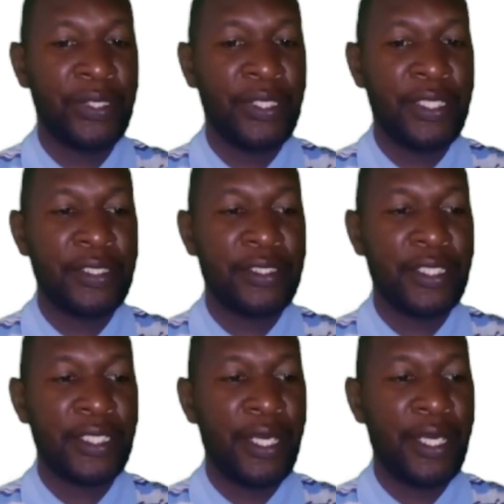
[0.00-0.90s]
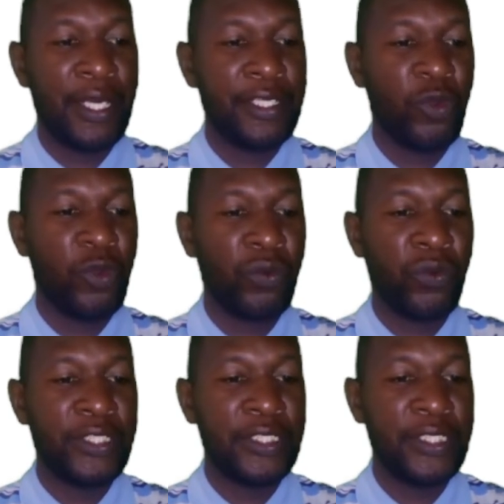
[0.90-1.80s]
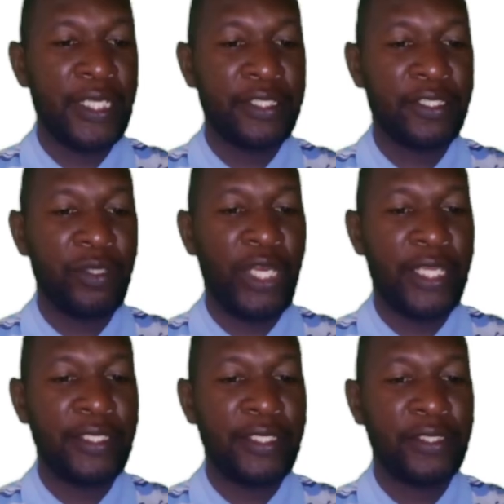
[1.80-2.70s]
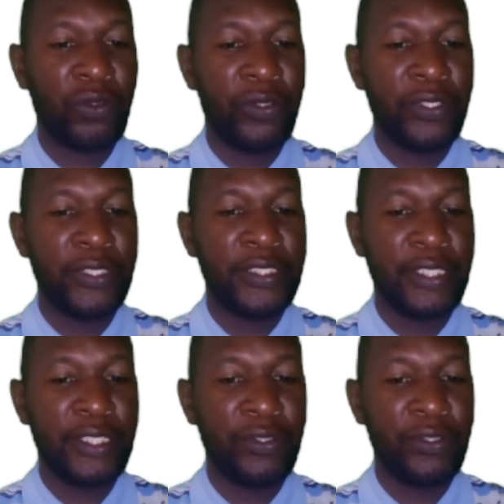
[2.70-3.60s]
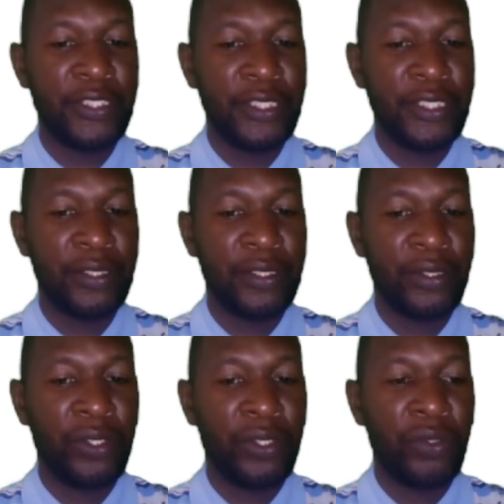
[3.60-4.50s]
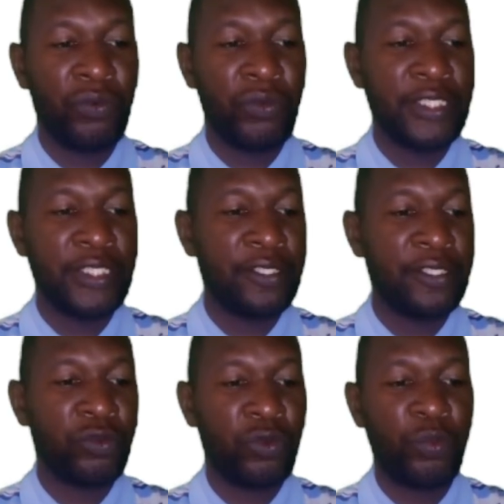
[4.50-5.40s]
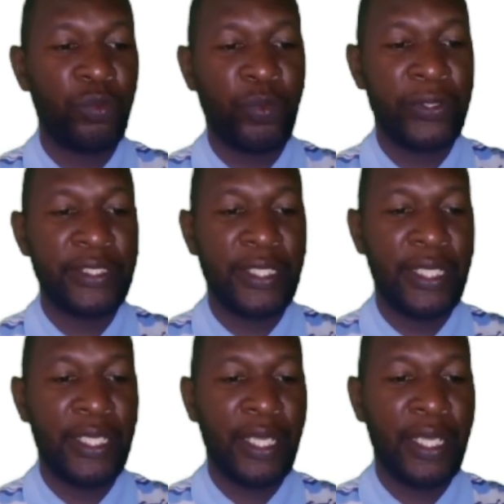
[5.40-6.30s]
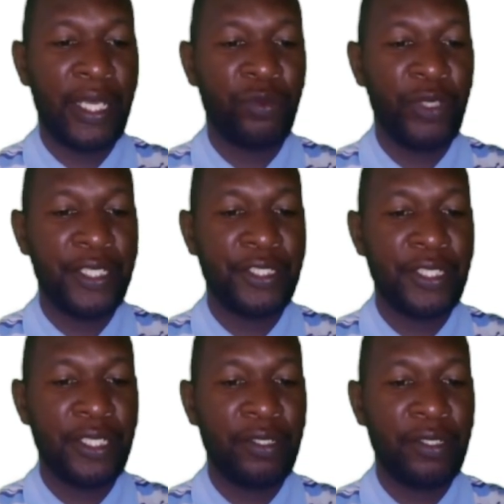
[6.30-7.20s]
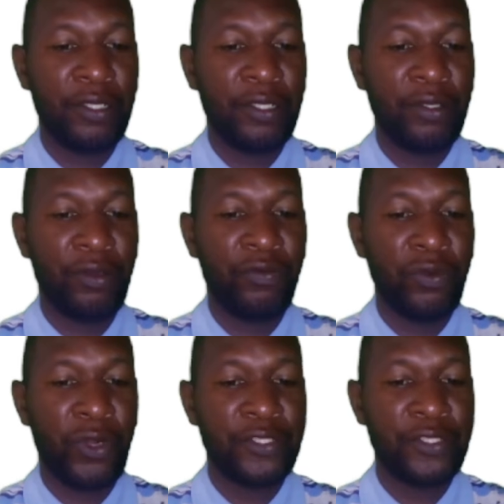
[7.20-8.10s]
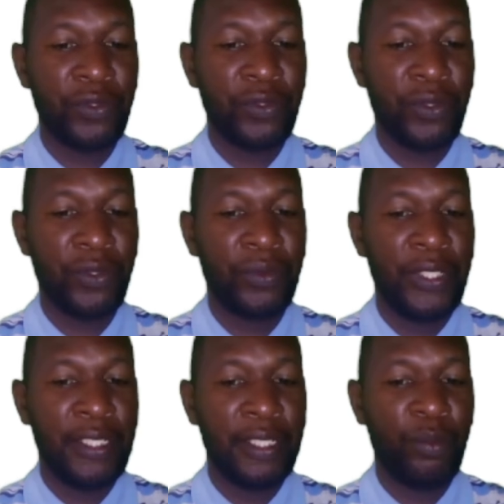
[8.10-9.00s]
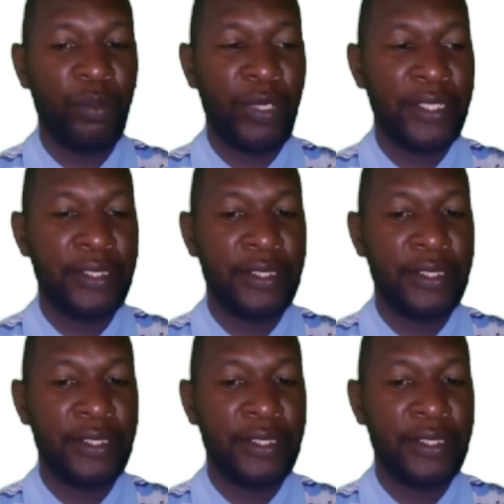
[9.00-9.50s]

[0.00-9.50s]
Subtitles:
Cigarette smoke will contain a stimulant called nicotine, which tends to promote the accumulation of cholesterol in the blood.